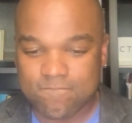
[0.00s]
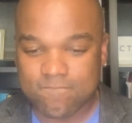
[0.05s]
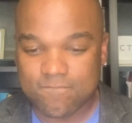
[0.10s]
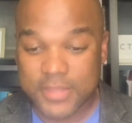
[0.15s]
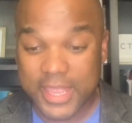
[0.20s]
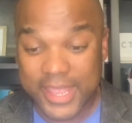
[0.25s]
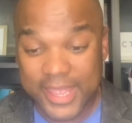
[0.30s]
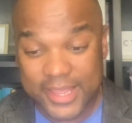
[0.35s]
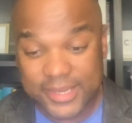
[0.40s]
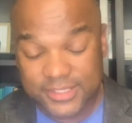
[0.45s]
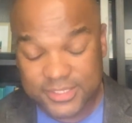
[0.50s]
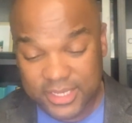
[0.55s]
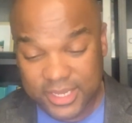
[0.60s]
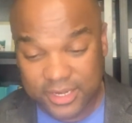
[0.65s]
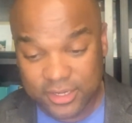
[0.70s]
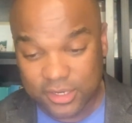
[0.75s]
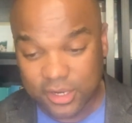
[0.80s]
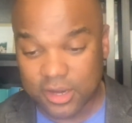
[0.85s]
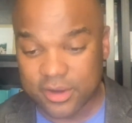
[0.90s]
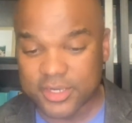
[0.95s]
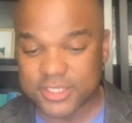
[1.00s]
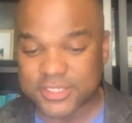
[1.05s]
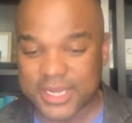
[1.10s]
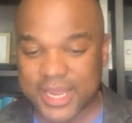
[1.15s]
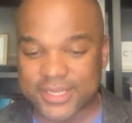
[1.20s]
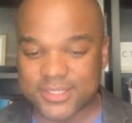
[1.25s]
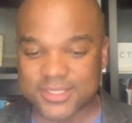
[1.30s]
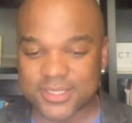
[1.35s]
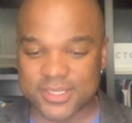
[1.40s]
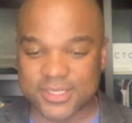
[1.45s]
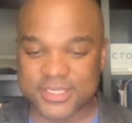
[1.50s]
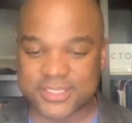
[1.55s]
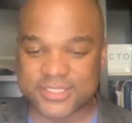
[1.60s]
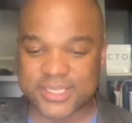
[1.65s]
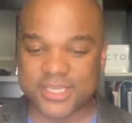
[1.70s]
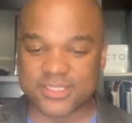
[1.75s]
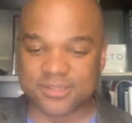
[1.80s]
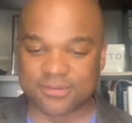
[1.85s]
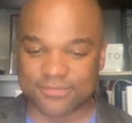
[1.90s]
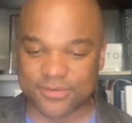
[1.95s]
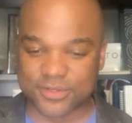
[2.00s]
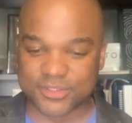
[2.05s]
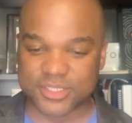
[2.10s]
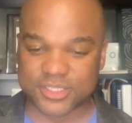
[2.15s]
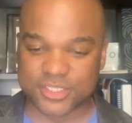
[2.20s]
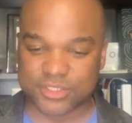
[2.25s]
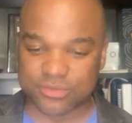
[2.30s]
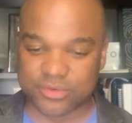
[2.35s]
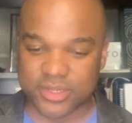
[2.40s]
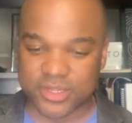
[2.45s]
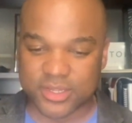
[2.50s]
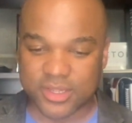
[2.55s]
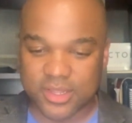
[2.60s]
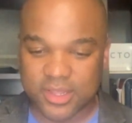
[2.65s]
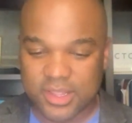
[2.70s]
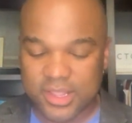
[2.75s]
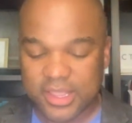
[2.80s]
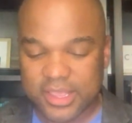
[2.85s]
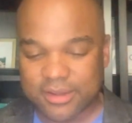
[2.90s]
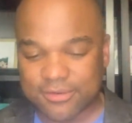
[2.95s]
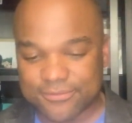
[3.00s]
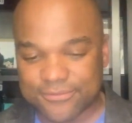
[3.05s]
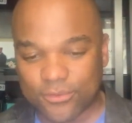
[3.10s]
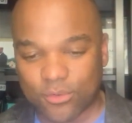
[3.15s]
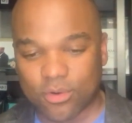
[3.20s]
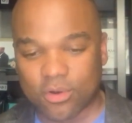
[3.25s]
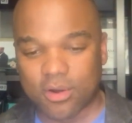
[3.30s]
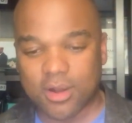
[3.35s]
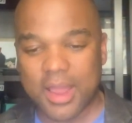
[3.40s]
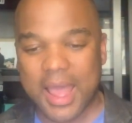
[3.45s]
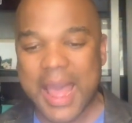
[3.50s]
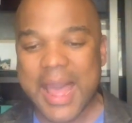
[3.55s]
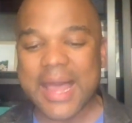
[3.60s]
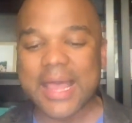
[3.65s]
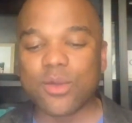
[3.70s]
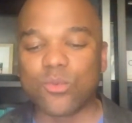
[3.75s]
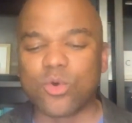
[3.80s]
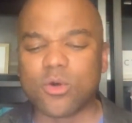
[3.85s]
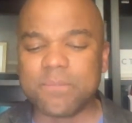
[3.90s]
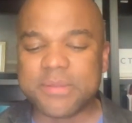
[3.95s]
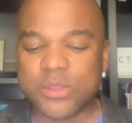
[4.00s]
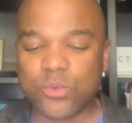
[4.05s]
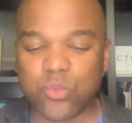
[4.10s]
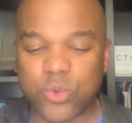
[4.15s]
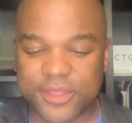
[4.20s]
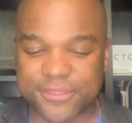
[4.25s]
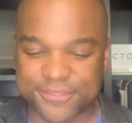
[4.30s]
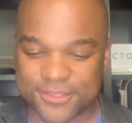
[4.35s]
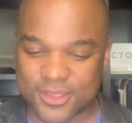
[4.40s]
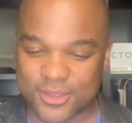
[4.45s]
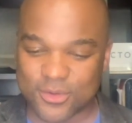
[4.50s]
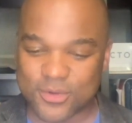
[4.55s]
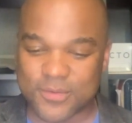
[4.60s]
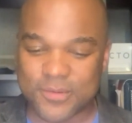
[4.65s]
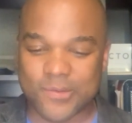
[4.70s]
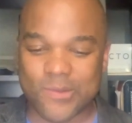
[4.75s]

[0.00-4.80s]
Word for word: And to encourage Isaac, he says in verses 3 and 4, I will be with you.